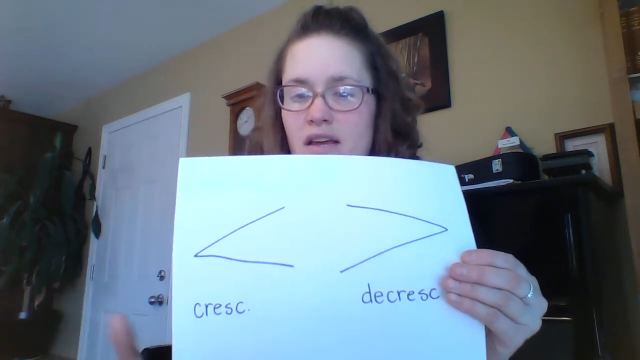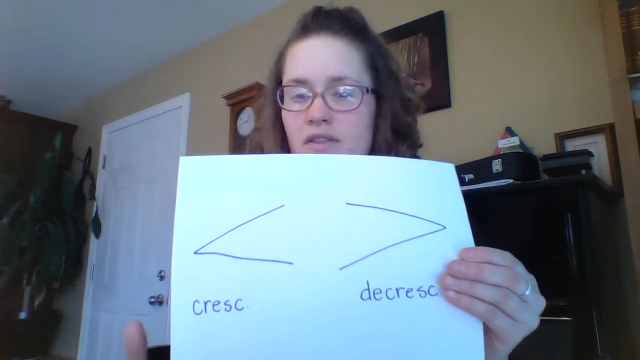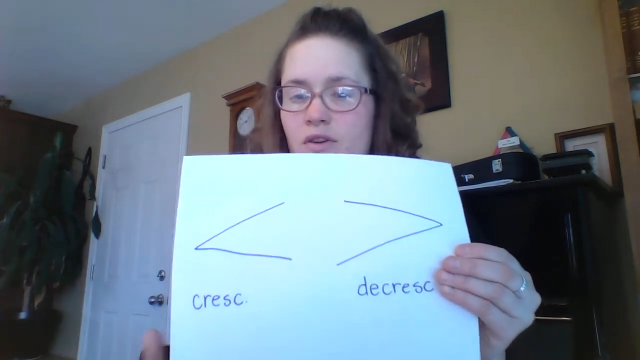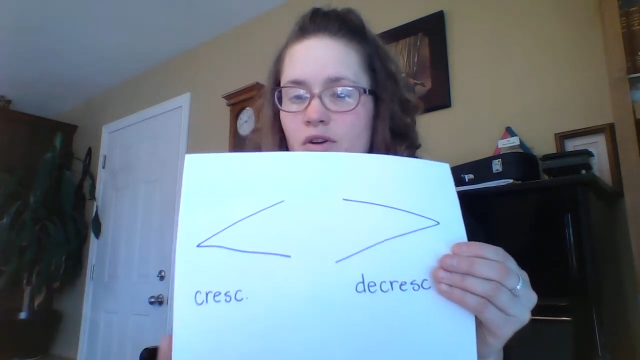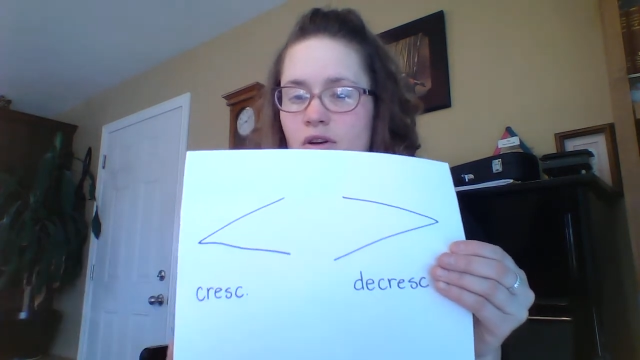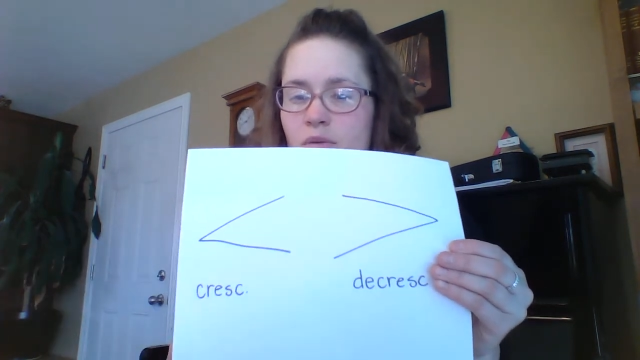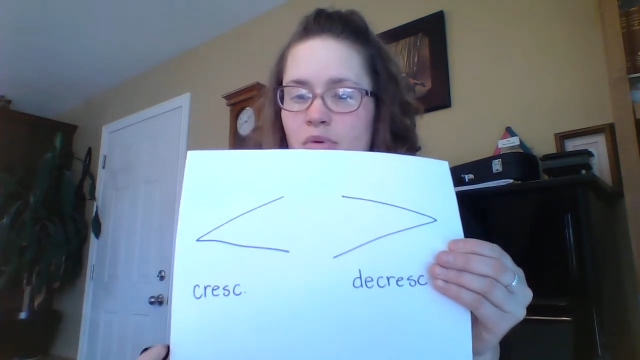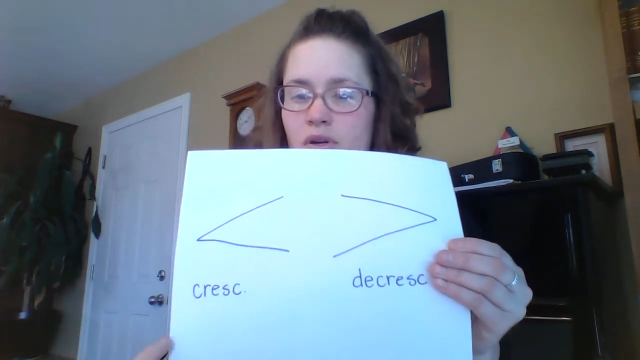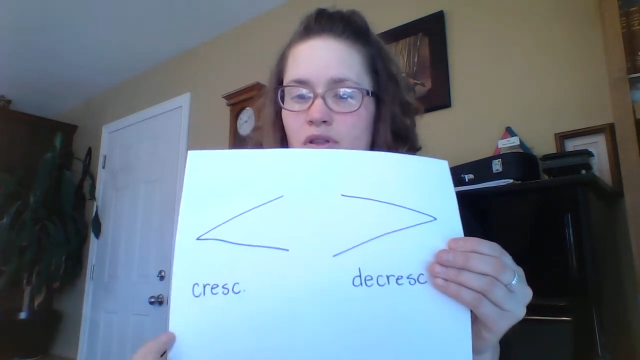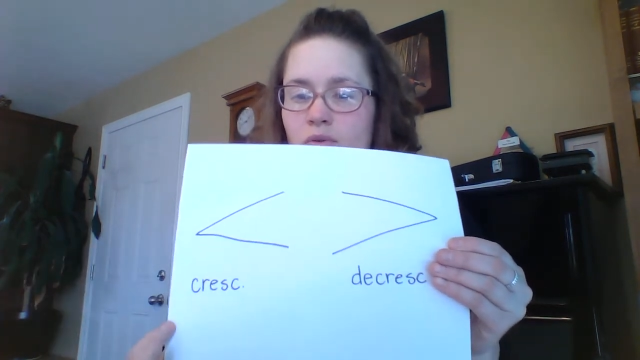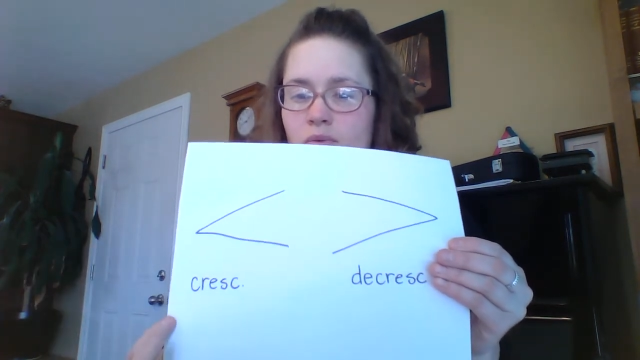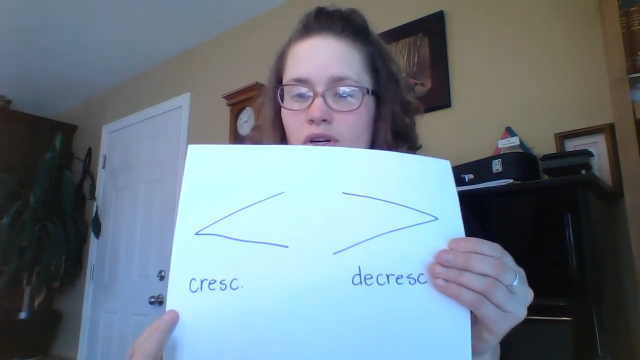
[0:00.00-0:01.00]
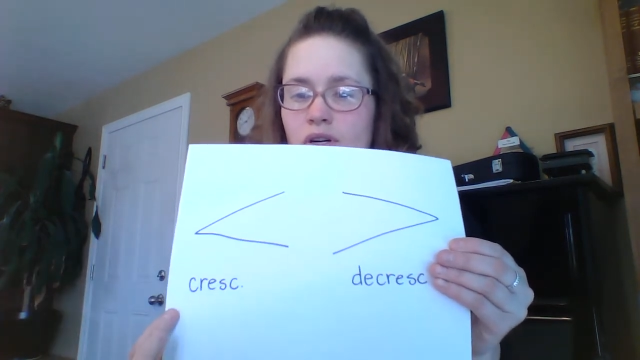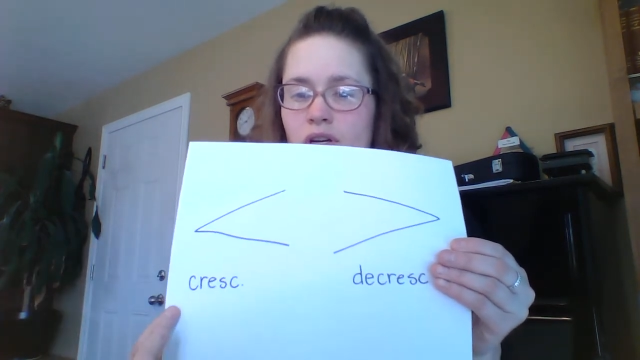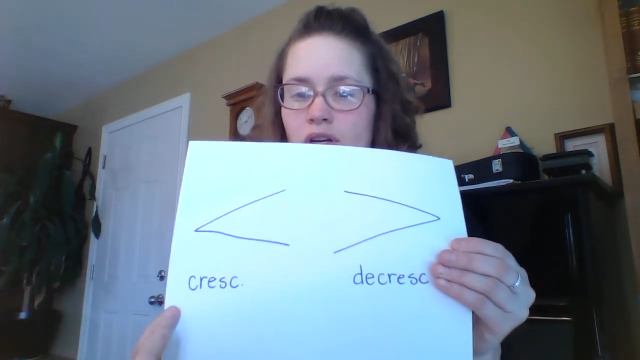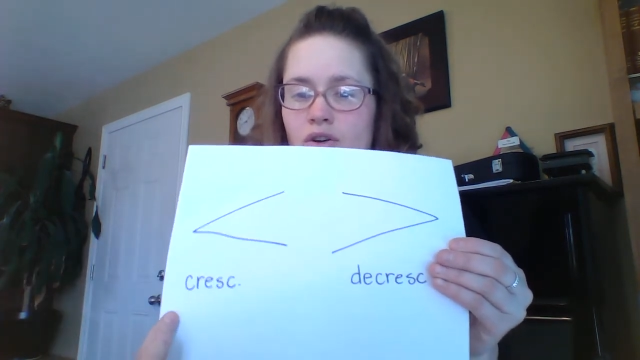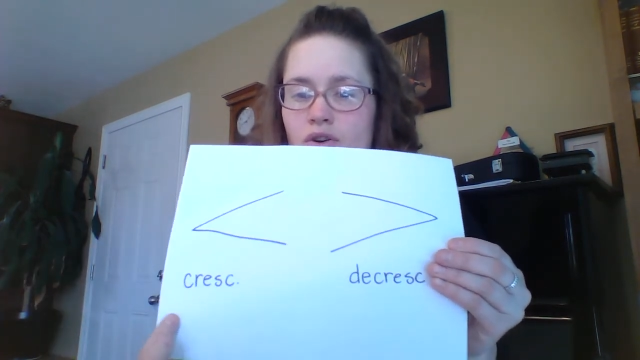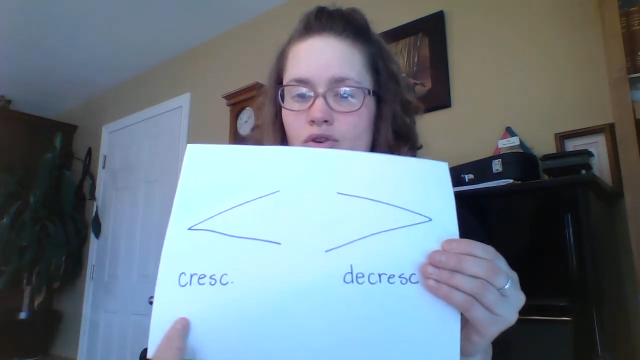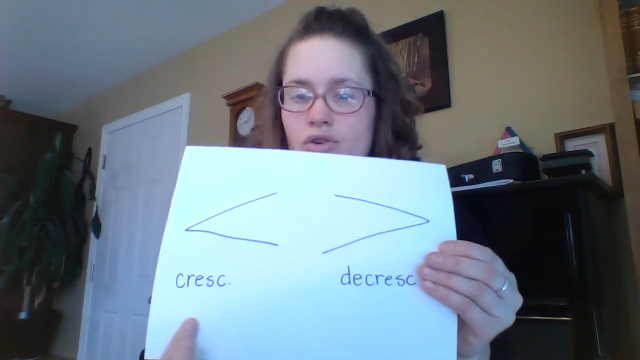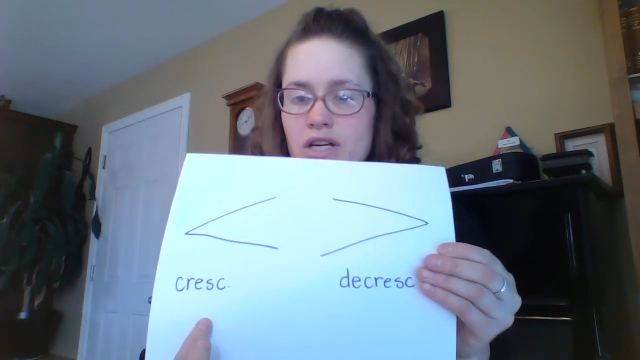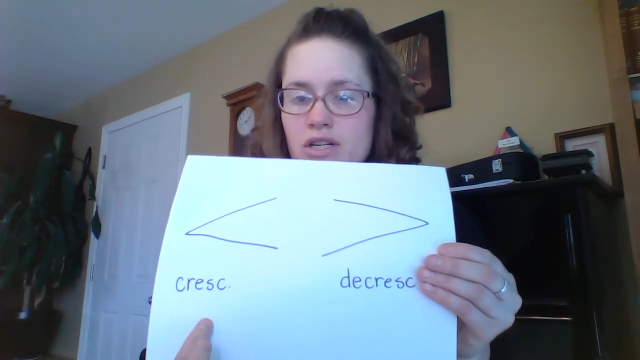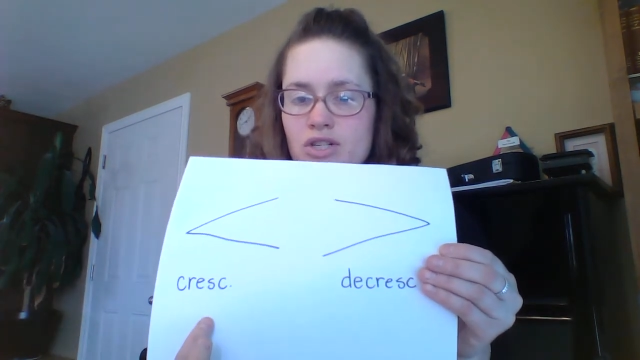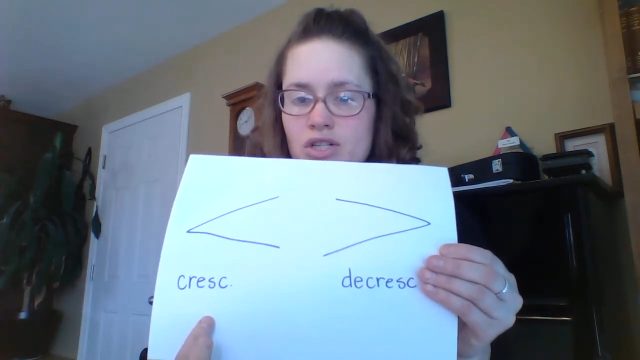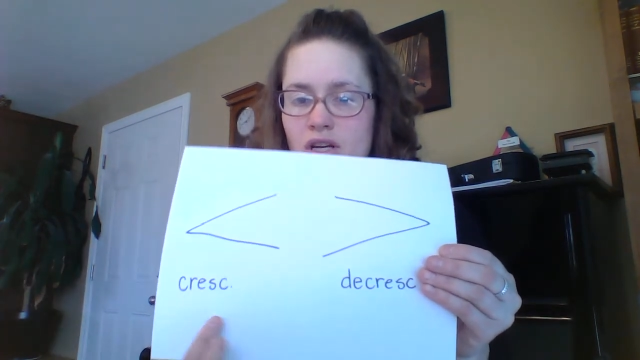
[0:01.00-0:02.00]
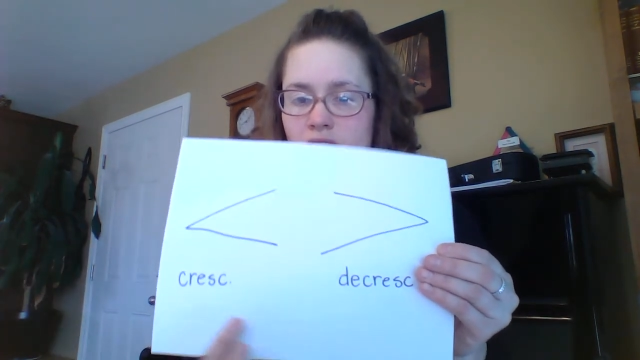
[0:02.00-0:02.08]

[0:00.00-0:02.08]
they're going to put the word cresce